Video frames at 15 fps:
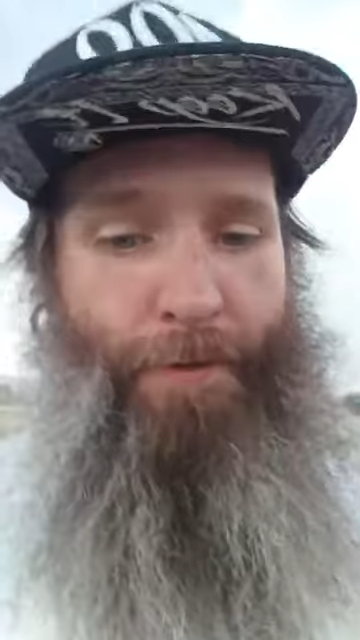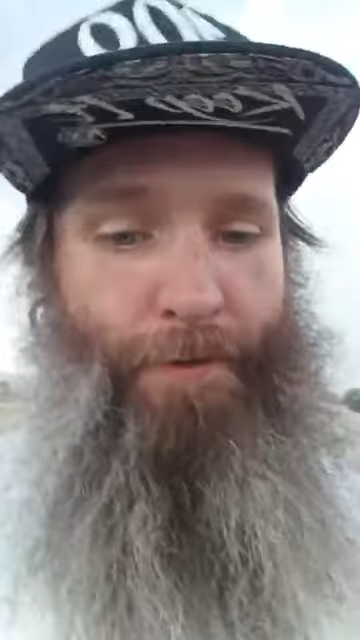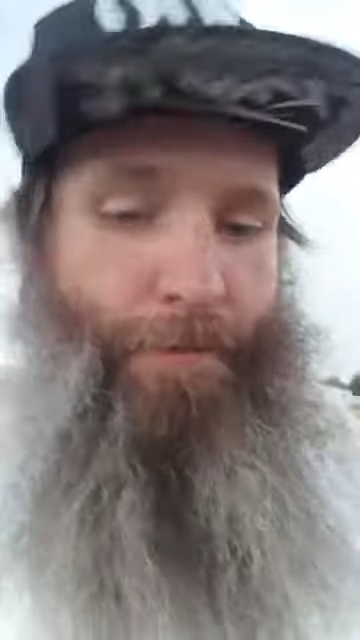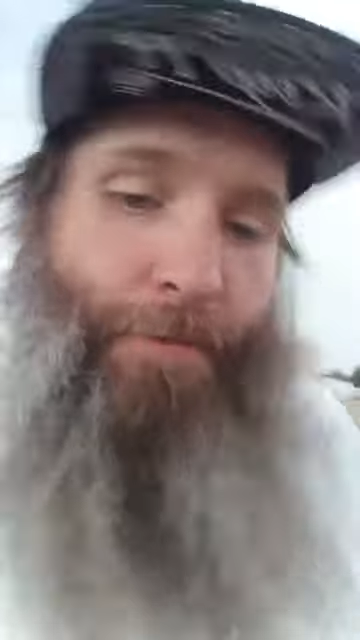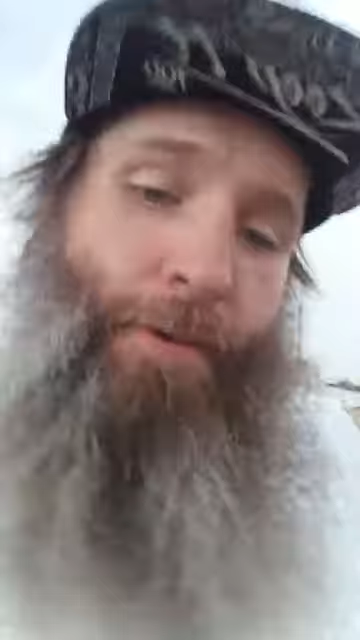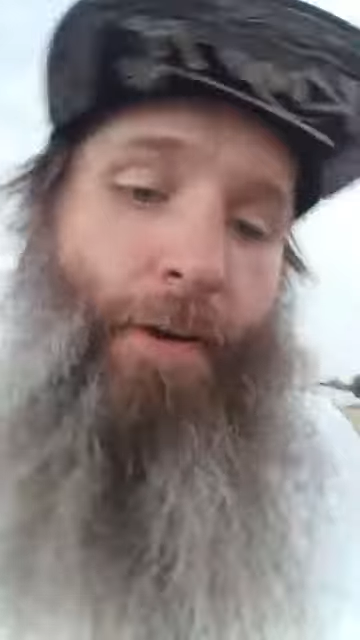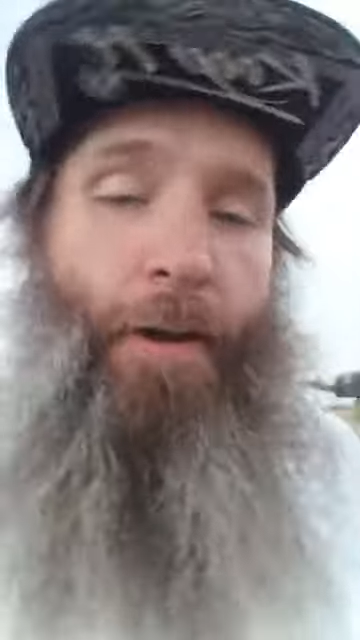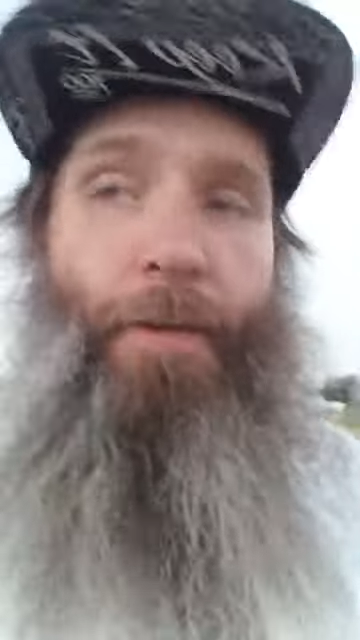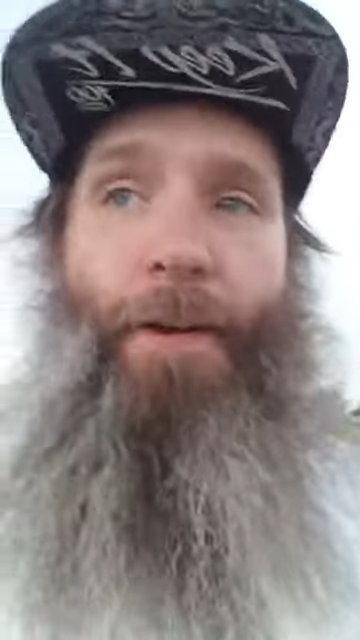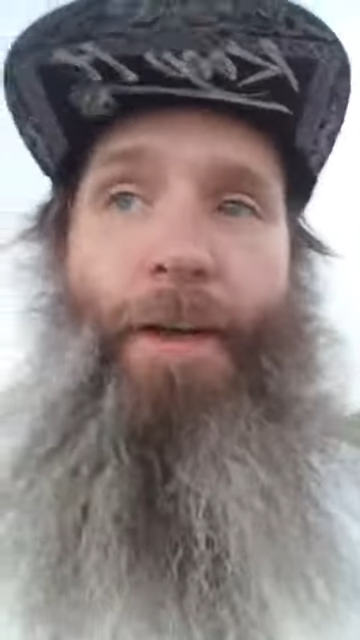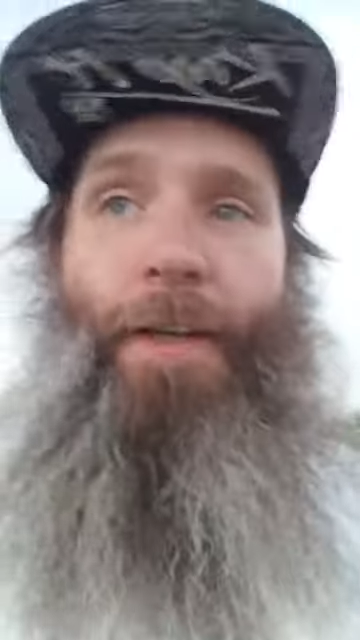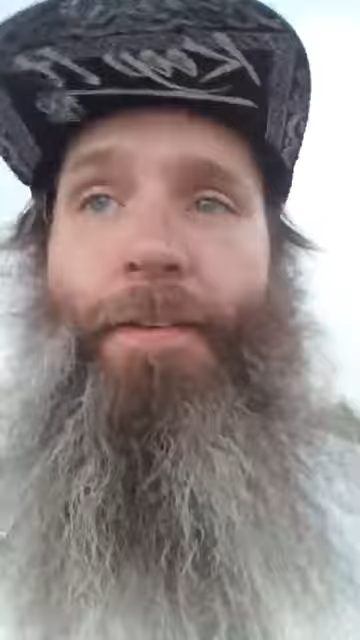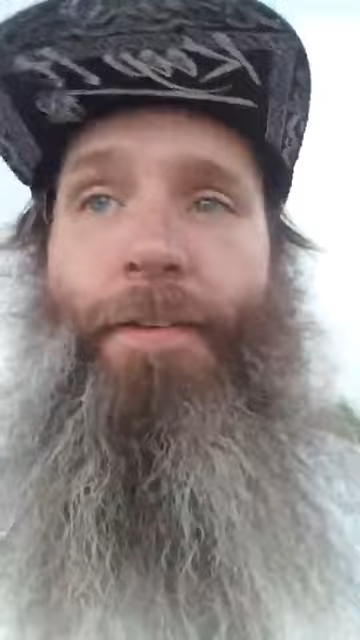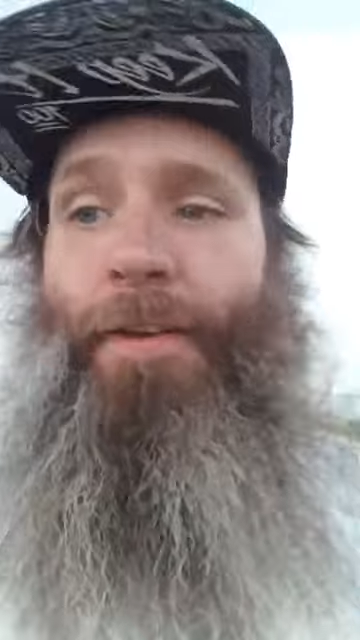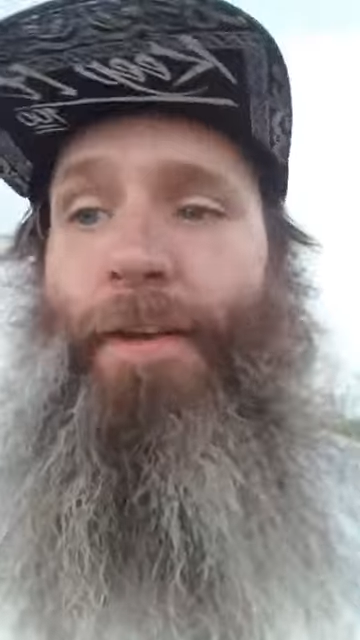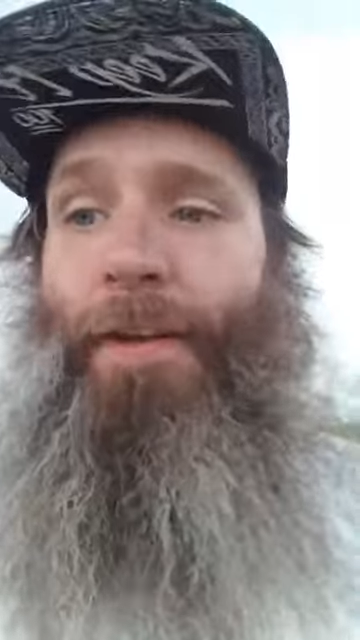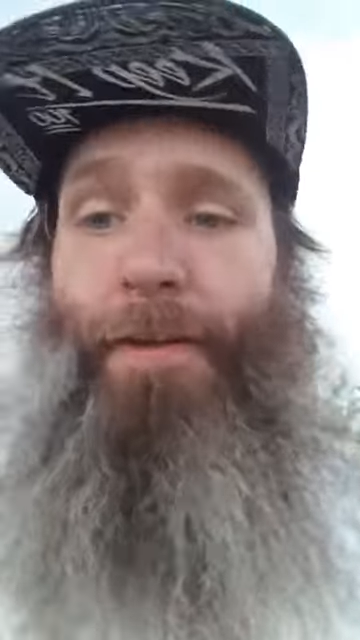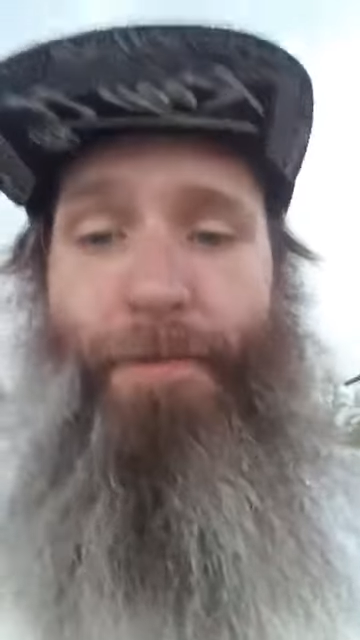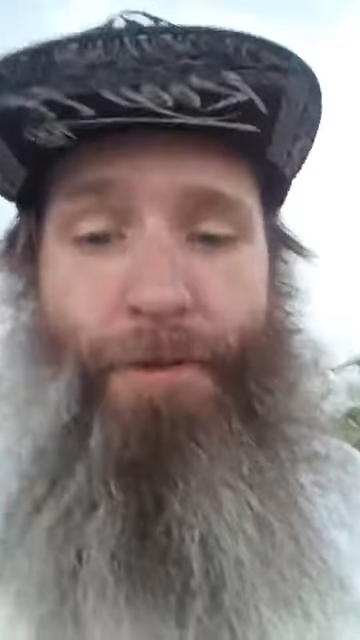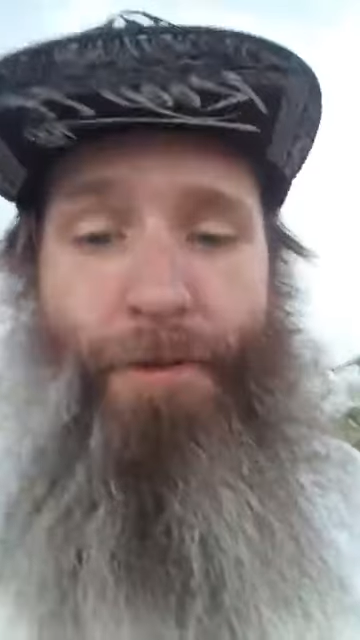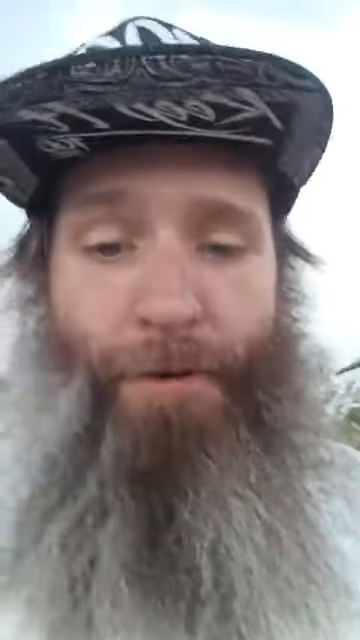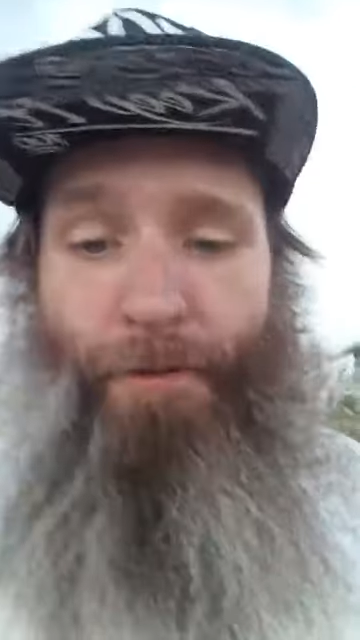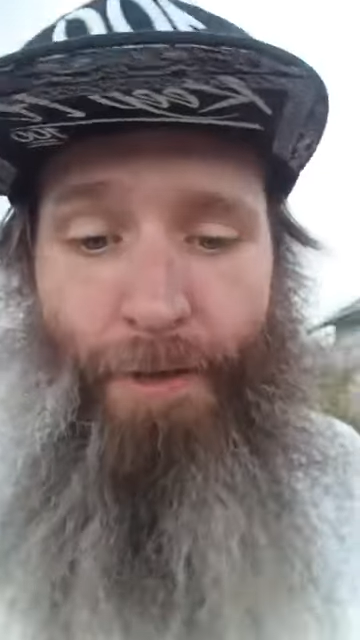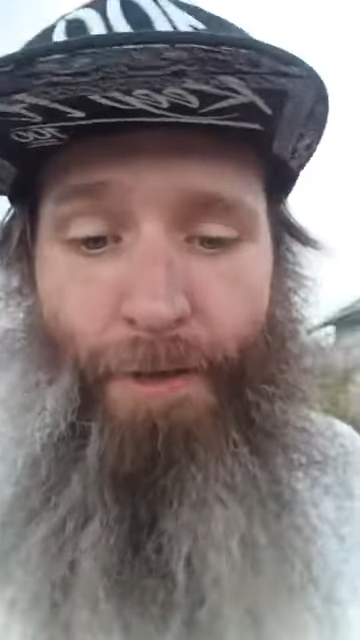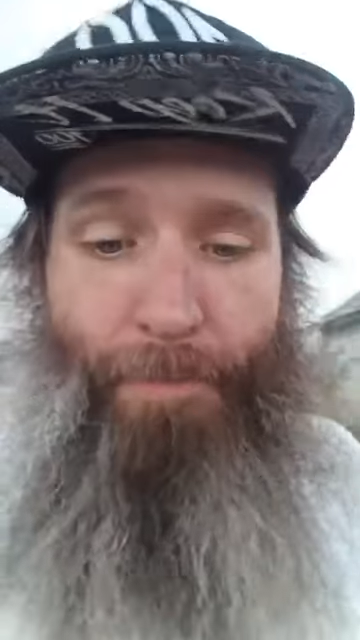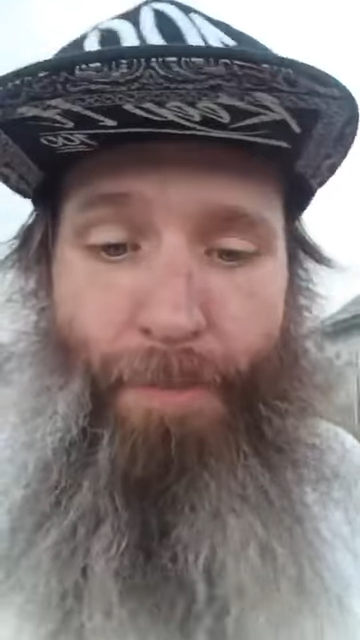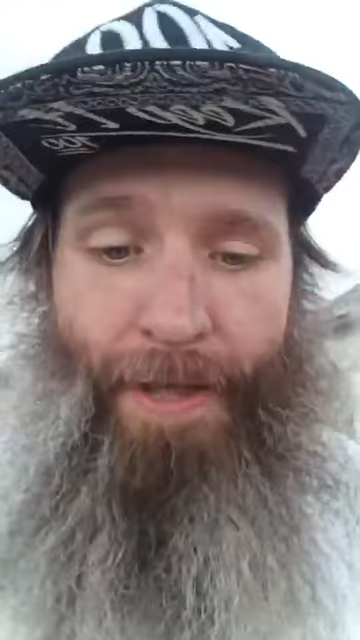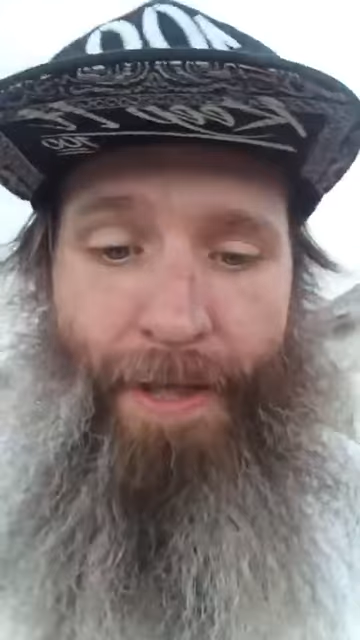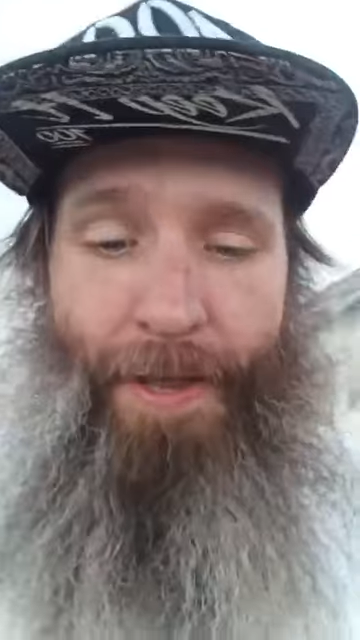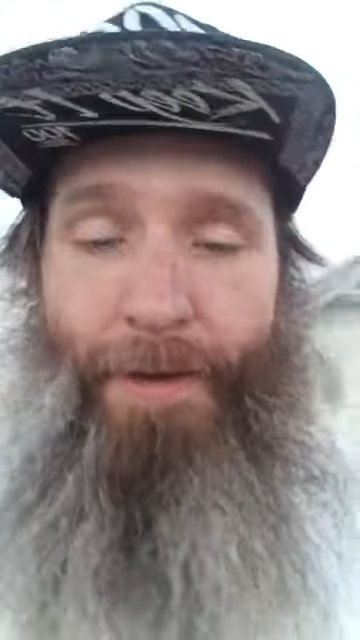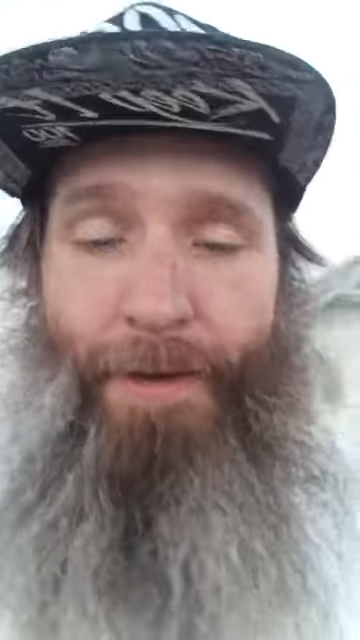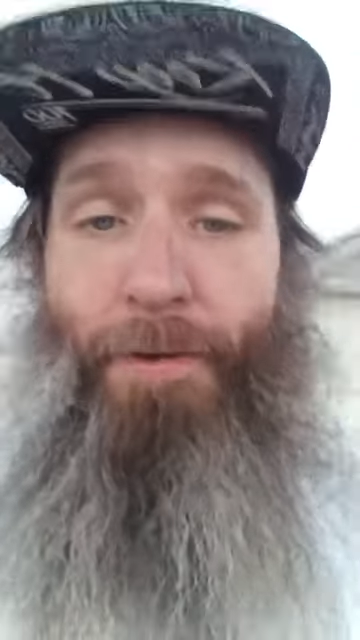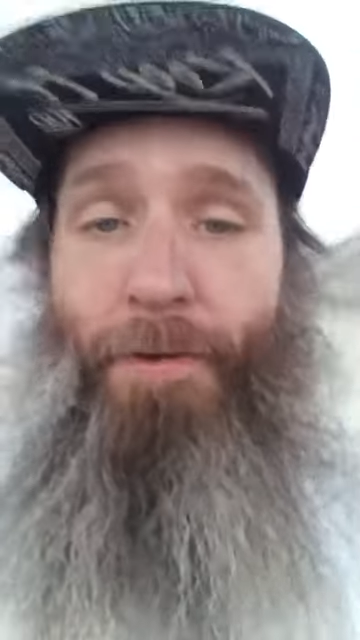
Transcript: as strong as a little impact